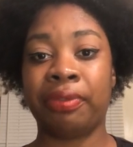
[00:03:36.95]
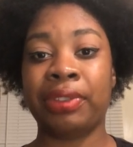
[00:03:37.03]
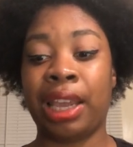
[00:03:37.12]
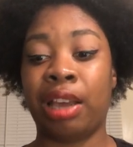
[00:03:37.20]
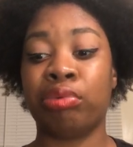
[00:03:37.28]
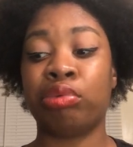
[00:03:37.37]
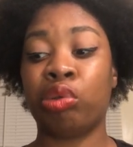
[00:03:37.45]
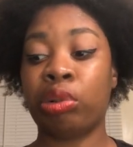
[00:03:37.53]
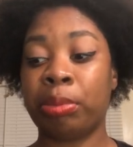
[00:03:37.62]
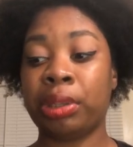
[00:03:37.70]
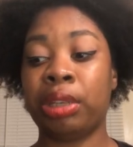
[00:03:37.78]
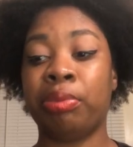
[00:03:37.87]
Now,
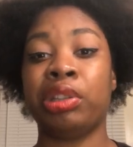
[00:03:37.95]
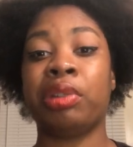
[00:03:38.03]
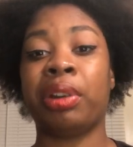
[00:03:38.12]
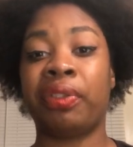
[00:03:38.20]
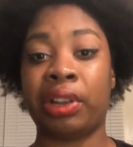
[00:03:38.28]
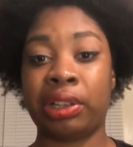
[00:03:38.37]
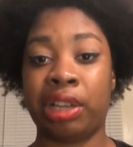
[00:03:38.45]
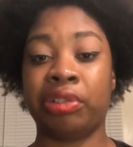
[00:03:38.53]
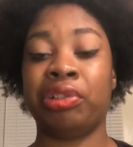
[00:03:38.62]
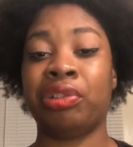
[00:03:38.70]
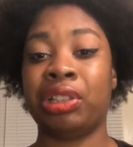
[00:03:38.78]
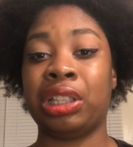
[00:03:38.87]
normally when you wear
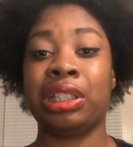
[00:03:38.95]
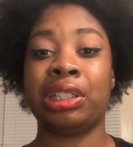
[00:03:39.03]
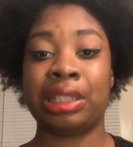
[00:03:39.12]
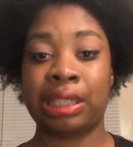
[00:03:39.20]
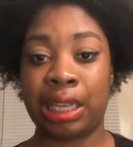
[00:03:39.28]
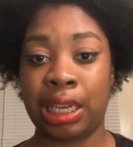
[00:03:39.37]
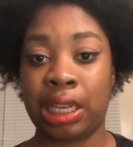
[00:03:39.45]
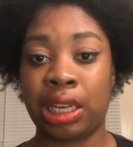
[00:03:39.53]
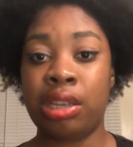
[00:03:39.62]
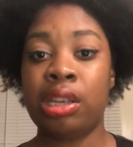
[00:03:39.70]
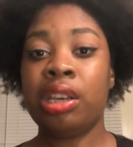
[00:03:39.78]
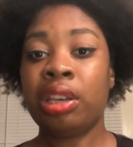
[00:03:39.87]
foundation, you clean your skin,
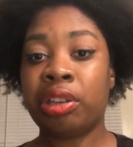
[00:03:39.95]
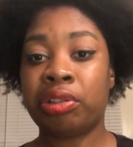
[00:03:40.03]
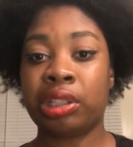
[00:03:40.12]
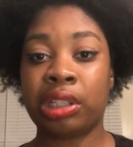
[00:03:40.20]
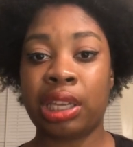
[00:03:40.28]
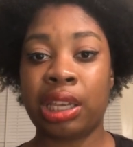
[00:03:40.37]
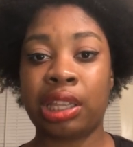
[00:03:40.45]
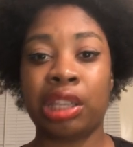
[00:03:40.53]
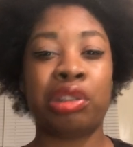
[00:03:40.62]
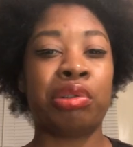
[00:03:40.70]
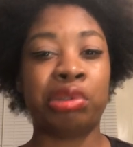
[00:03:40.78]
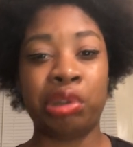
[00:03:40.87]
get your skin clean,
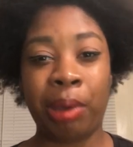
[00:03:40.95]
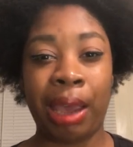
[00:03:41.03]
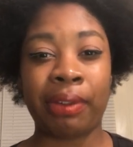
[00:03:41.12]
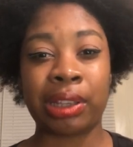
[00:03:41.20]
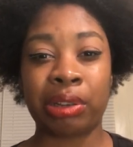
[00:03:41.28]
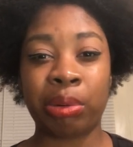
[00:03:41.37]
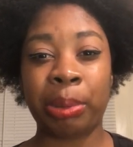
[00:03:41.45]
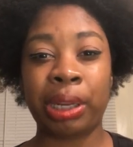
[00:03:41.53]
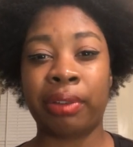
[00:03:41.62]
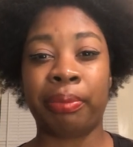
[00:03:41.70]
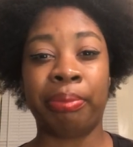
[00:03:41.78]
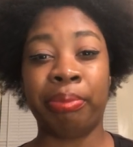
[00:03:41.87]
you do have a little bit
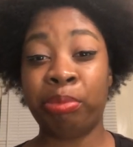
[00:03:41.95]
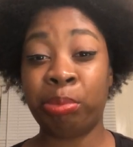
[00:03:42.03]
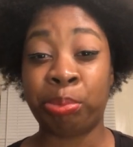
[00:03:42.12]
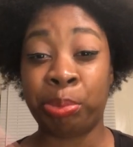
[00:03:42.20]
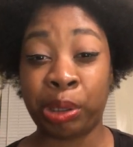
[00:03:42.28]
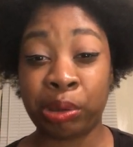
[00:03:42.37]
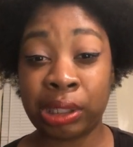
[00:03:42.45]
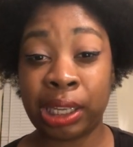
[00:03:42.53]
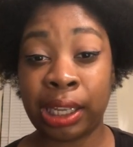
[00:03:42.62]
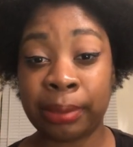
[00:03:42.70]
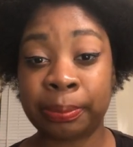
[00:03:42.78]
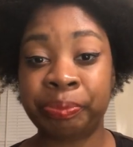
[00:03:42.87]
of
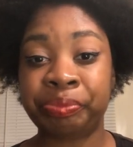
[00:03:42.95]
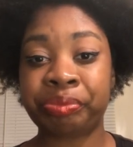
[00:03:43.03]
buildup.